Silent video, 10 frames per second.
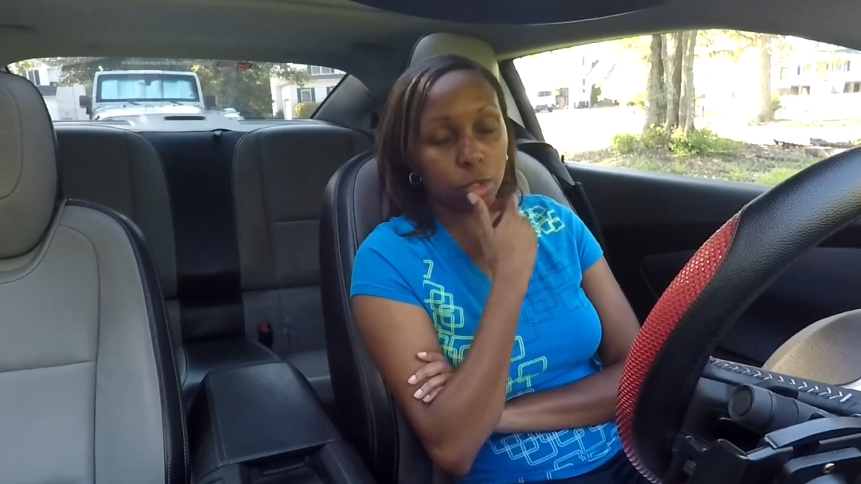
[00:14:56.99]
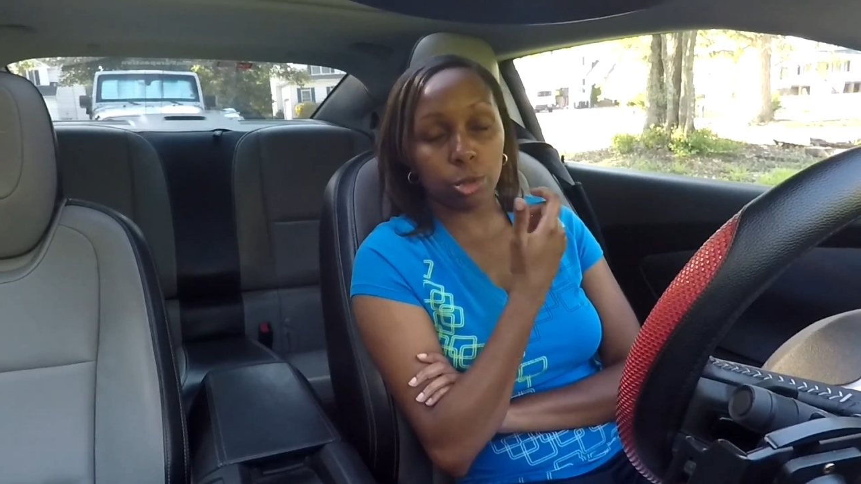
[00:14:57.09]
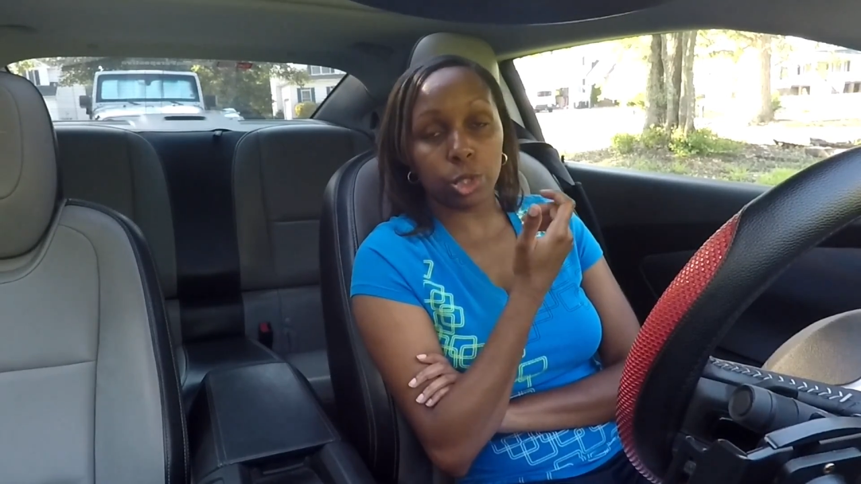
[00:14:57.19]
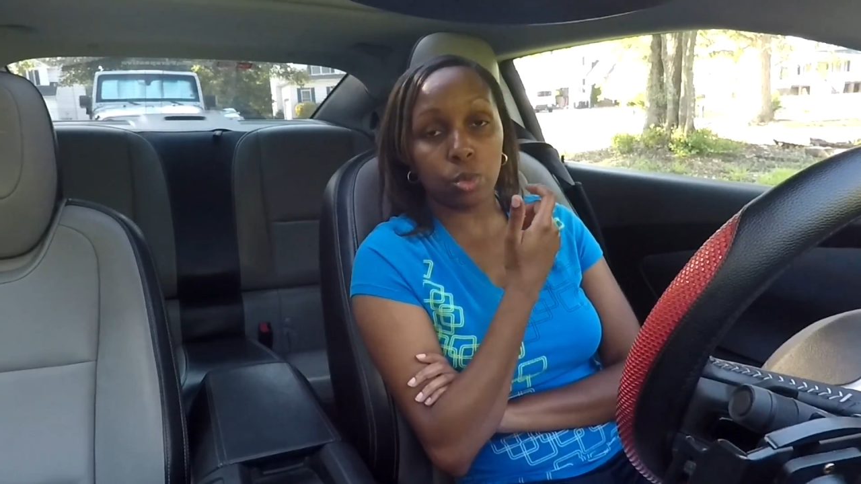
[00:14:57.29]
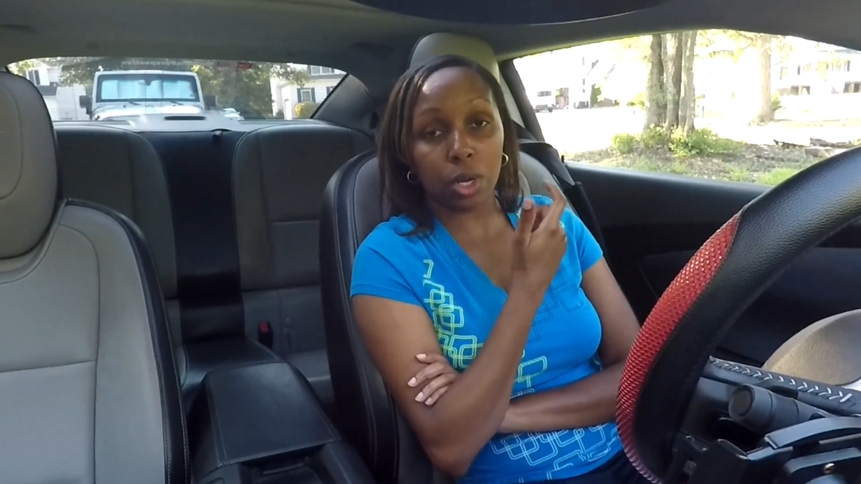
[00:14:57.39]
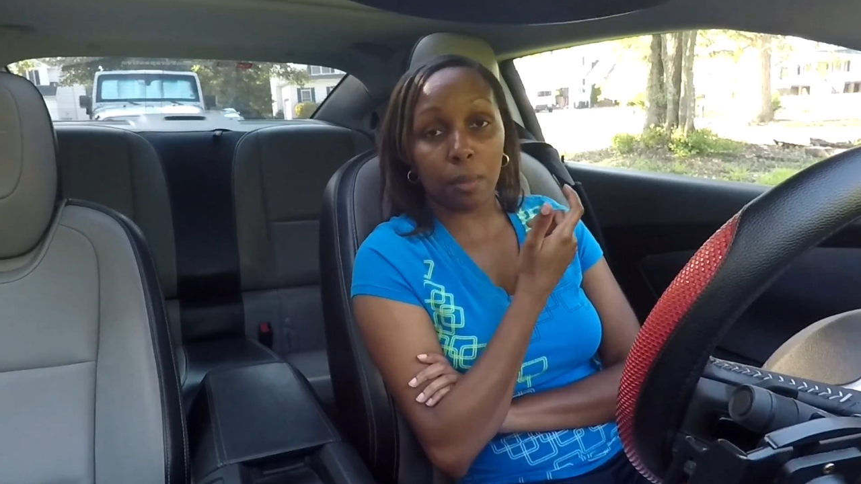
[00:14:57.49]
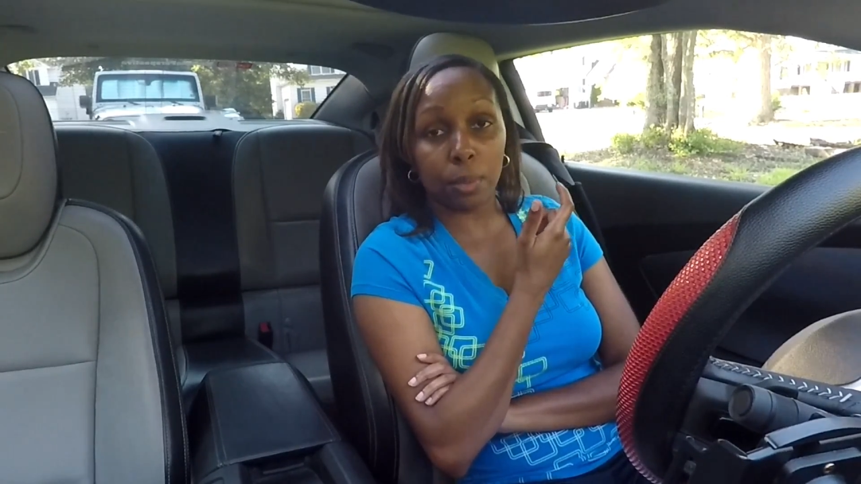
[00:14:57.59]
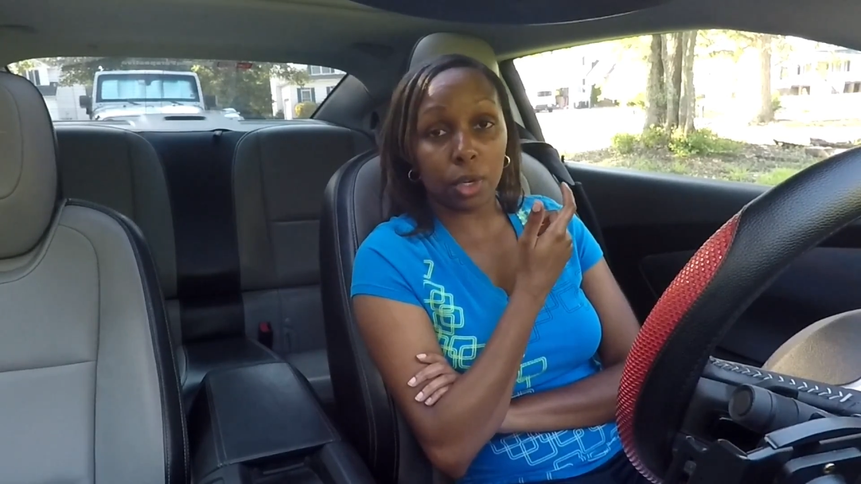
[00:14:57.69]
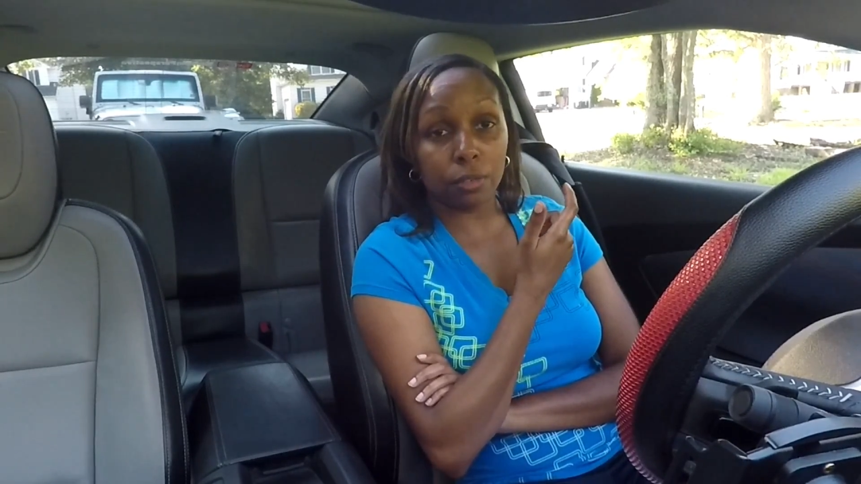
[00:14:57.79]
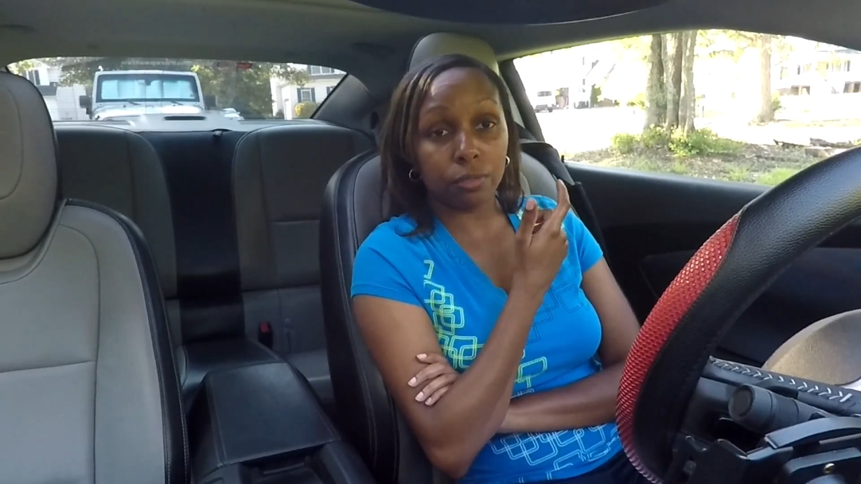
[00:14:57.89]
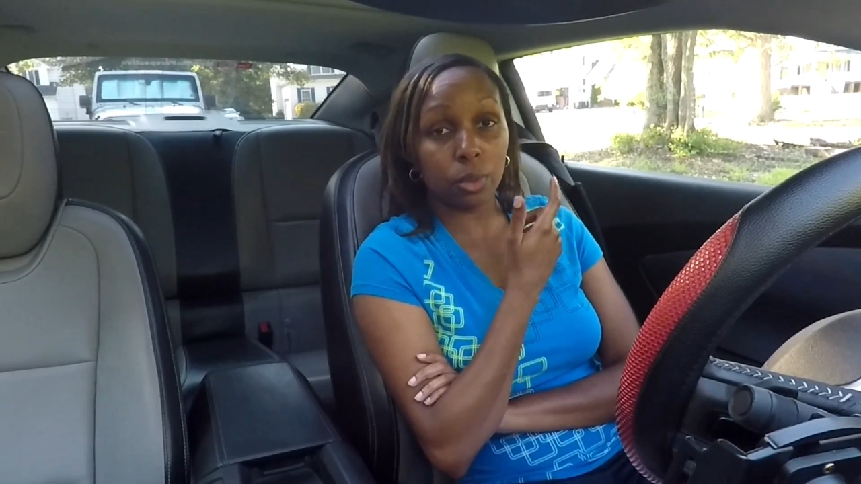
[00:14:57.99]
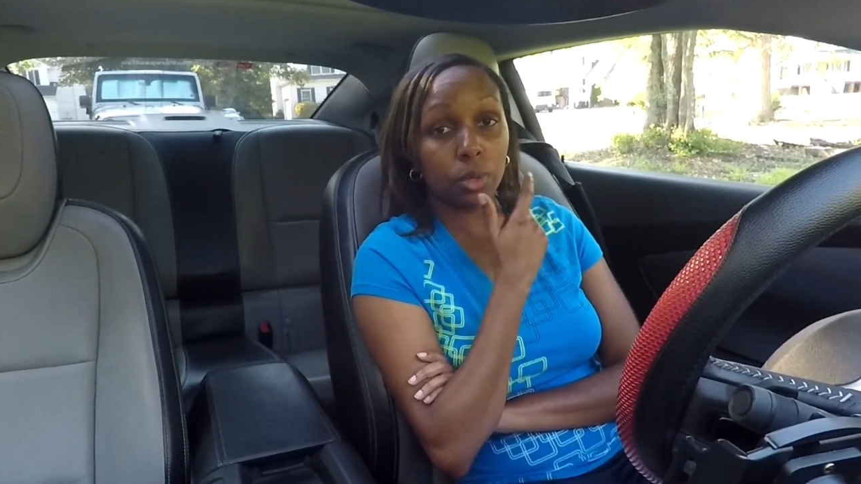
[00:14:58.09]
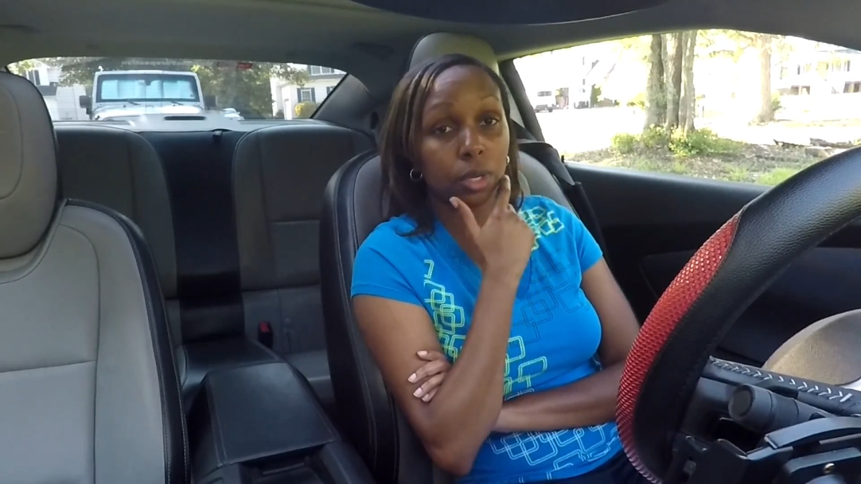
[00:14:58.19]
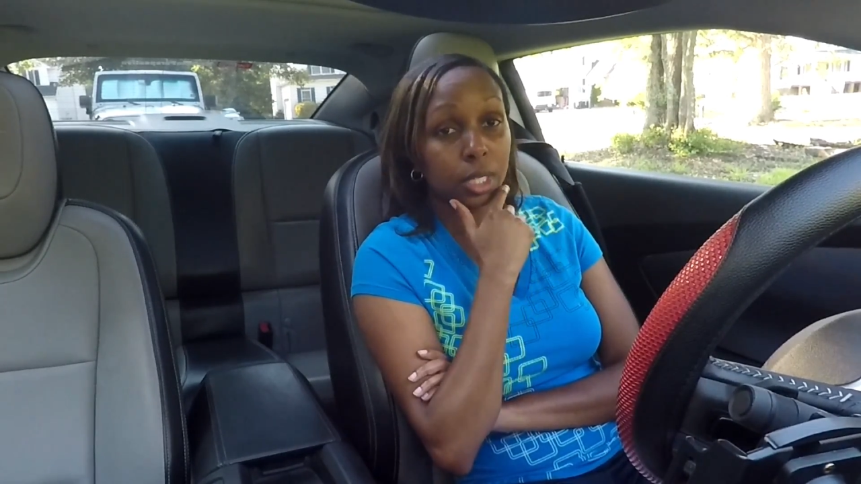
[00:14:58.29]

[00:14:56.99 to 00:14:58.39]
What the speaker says: told you what I bought it for.